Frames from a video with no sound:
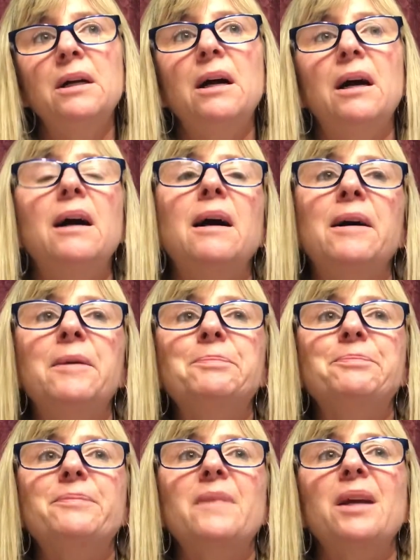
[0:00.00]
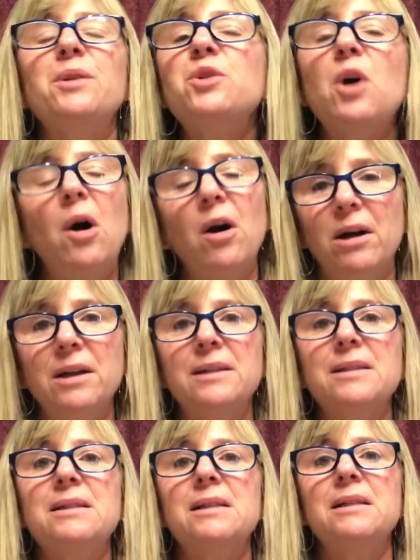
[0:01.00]
Like
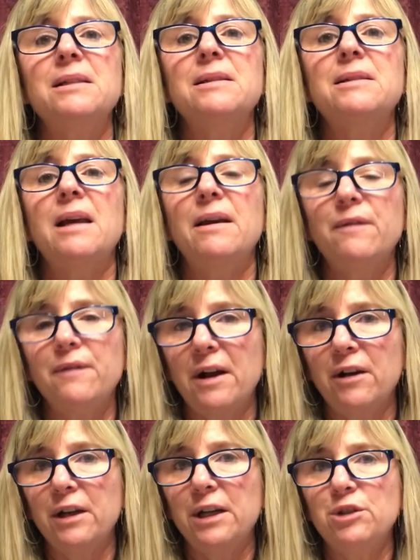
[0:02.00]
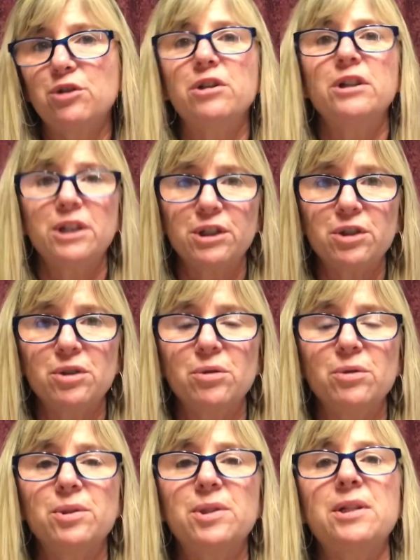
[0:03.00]
Taurus is a very
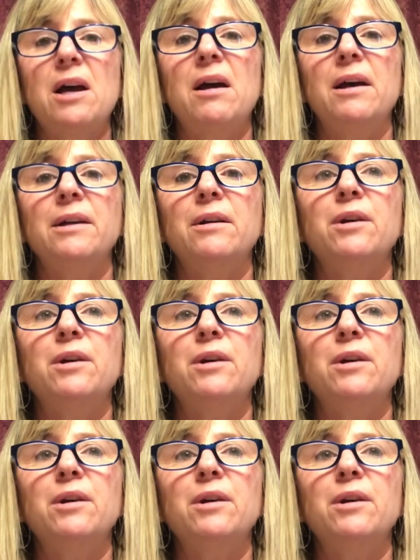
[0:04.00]
traditional sign.